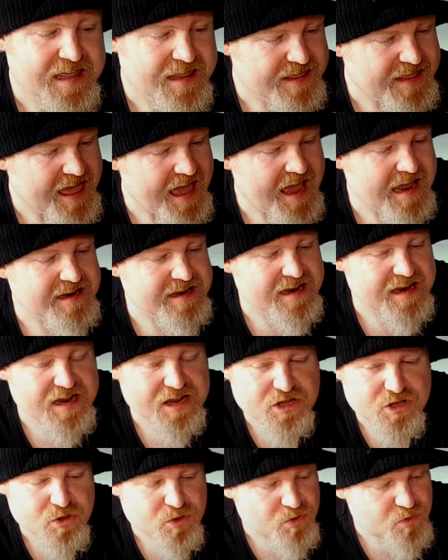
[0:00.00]
then
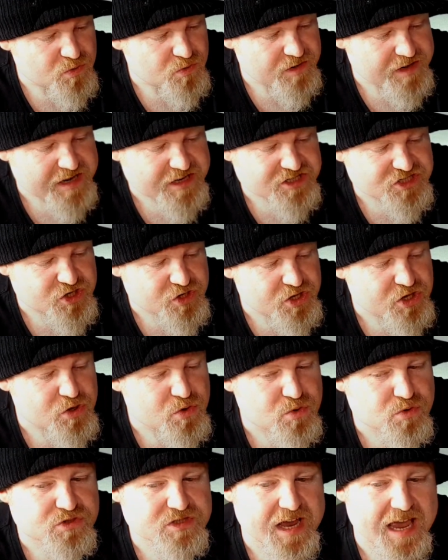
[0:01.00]
you need to
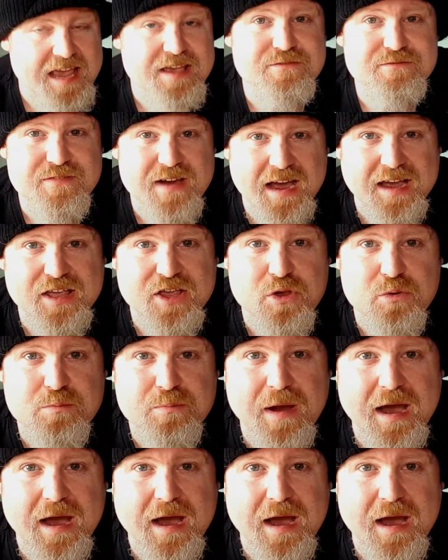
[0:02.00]
use a vacuum